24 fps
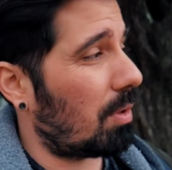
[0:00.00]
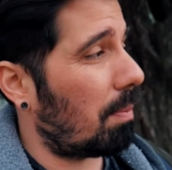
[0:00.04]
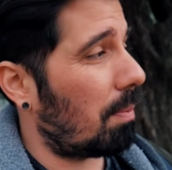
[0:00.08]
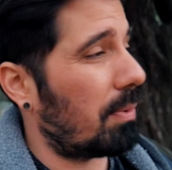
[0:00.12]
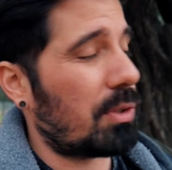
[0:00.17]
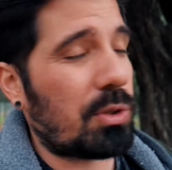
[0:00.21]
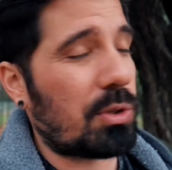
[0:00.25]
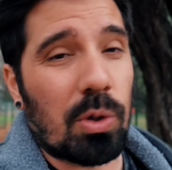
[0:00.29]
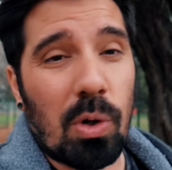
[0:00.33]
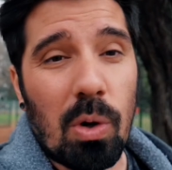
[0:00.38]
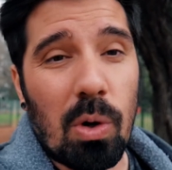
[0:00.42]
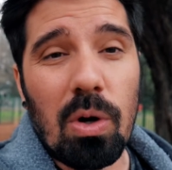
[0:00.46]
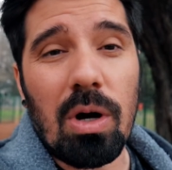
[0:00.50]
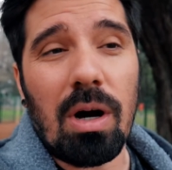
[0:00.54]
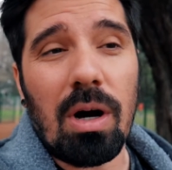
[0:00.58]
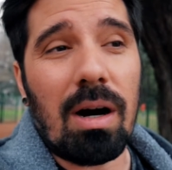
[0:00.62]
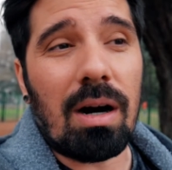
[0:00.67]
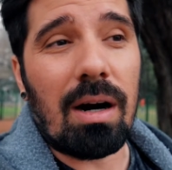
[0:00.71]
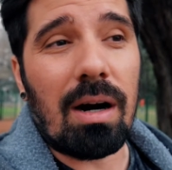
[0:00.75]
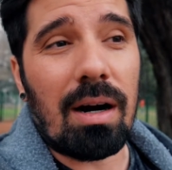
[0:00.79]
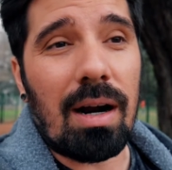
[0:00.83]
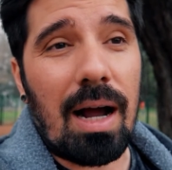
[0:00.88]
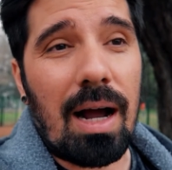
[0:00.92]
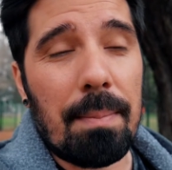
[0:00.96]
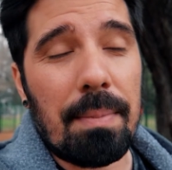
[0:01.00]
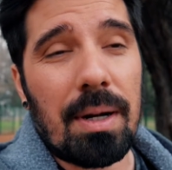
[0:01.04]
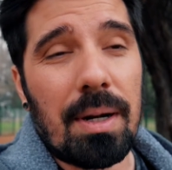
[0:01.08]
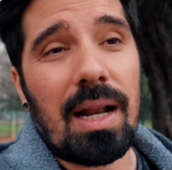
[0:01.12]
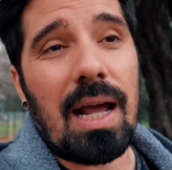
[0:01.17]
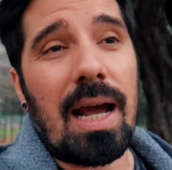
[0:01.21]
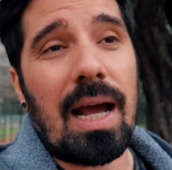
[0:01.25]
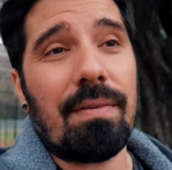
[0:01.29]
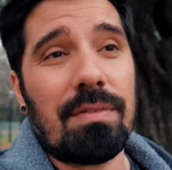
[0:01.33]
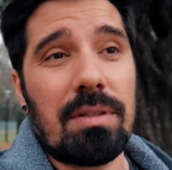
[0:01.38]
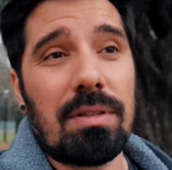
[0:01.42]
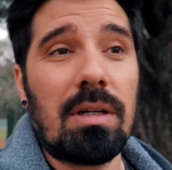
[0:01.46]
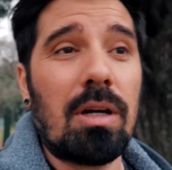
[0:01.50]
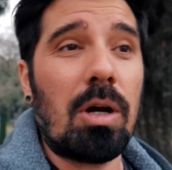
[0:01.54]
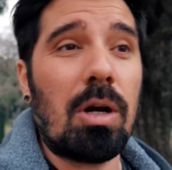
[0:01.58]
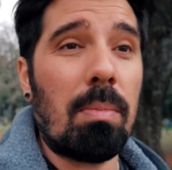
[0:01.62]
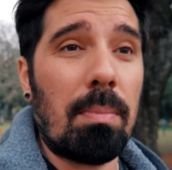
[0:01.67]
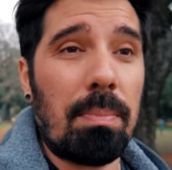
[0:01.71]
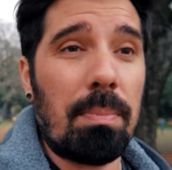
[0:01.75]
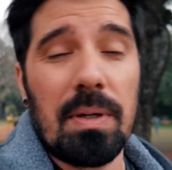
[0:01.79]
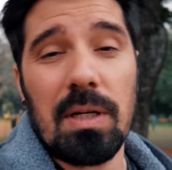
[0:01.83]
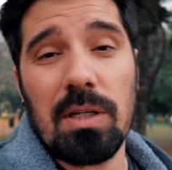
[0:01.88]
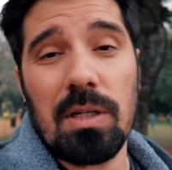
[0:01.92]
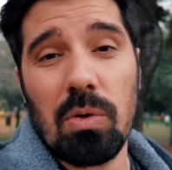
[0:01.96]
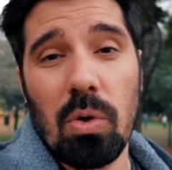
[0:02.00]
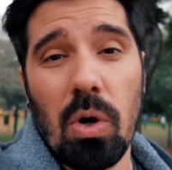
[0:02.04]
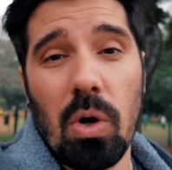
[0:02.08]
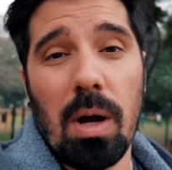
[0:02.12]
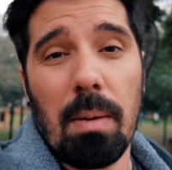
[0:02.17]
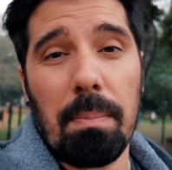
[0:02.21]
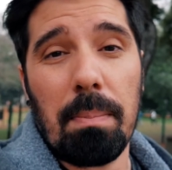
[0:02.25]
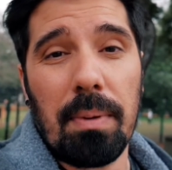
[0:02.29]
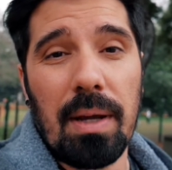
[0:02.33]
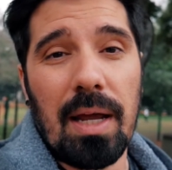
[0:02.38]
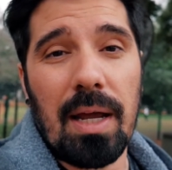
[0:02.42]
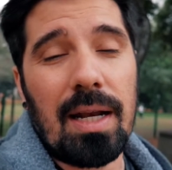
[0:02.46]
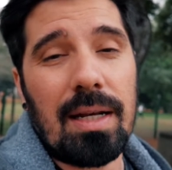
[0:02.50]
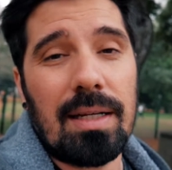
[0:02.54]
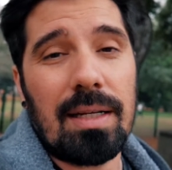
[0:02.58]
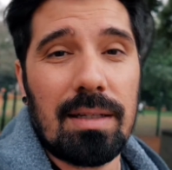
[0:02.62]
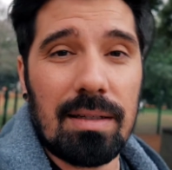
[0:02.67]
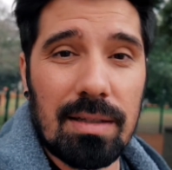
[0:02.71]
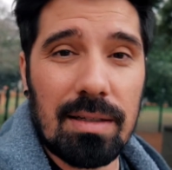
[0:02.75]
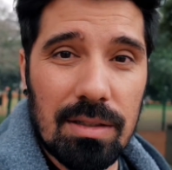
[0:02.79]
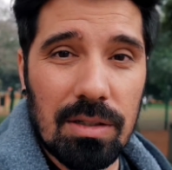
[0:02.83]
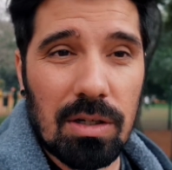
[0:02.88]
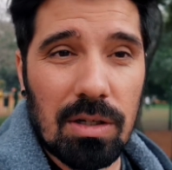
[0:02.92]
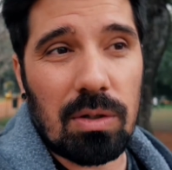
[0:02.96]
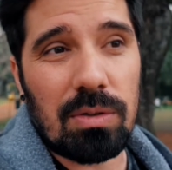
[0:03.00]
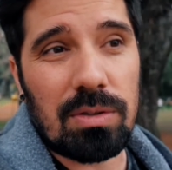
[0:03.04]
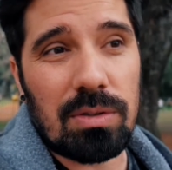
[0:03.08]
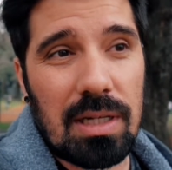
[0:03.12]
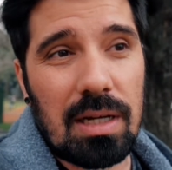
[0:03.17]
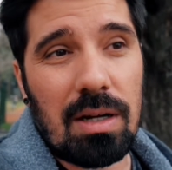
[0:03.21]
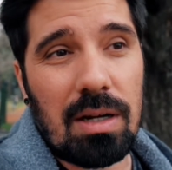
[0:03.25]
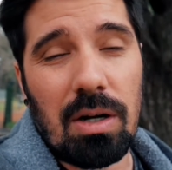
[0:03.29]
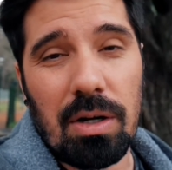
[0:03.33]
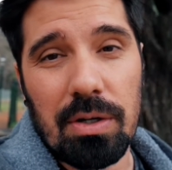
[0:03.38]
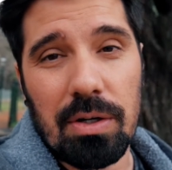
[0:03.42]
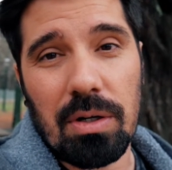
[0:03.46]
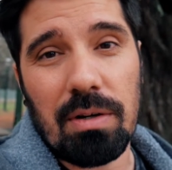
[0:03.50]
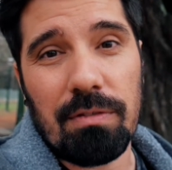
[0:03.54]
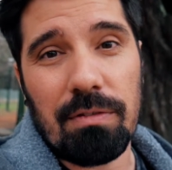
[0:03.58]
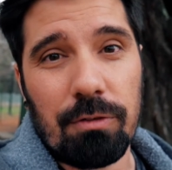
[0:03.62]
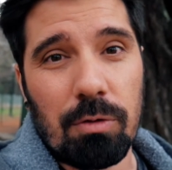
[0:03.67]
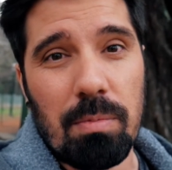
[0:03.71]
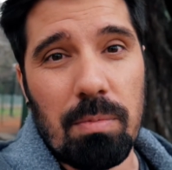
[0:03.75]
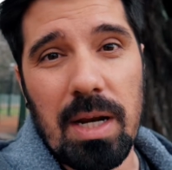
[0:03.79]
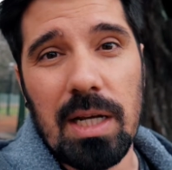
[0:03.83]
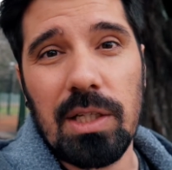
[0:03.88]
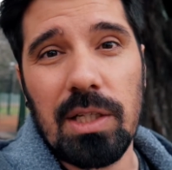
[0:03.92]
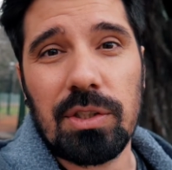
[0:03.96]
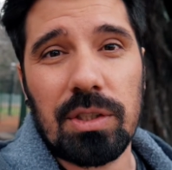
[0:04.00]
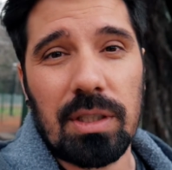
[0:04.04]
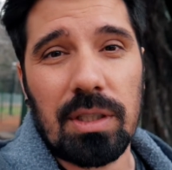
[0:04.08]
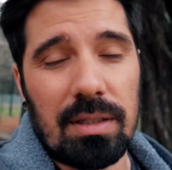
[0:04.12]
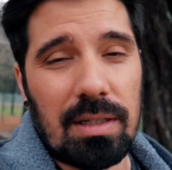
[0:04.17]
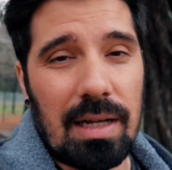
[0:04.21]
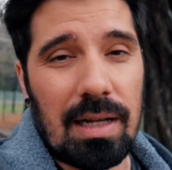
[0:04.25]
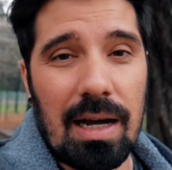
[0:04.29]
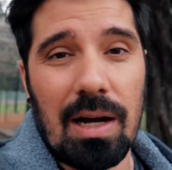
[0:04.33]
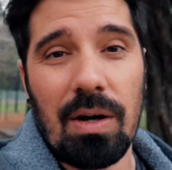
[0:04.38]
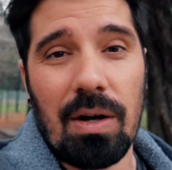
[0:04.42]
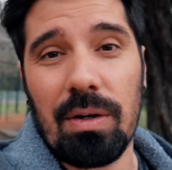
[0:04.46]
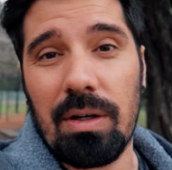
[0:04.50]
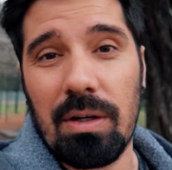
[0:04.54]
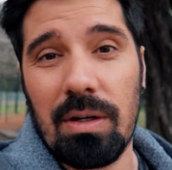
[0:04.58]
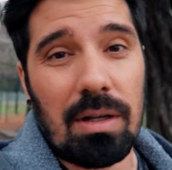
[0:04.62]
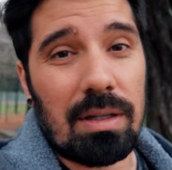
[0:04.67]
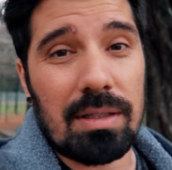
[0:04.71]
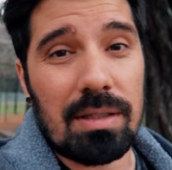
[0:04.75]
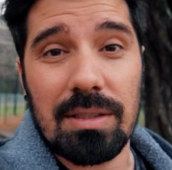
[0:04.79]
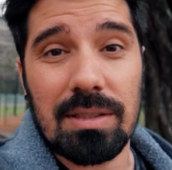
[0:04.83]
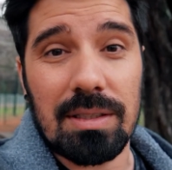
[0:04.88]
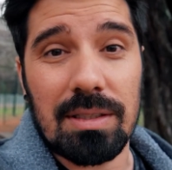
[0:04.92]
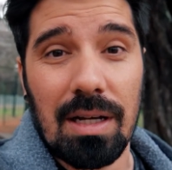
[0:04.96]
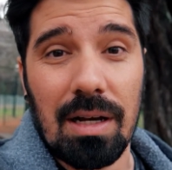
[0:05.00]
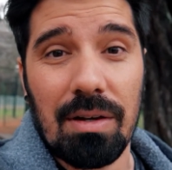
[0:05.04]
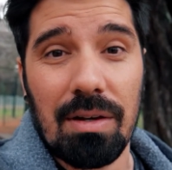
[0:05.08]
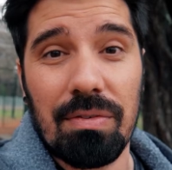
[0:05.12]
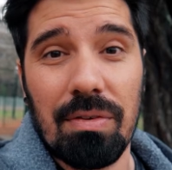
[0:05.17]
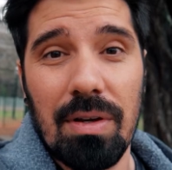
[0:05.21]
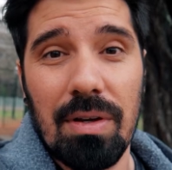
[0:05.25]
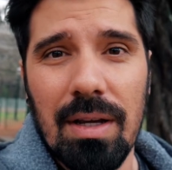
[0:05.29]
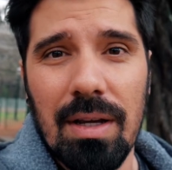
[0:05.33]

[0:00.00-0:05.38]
or a patrol car, I'm gonna have to come pick you up and, you know, take all your information down and all this stuff.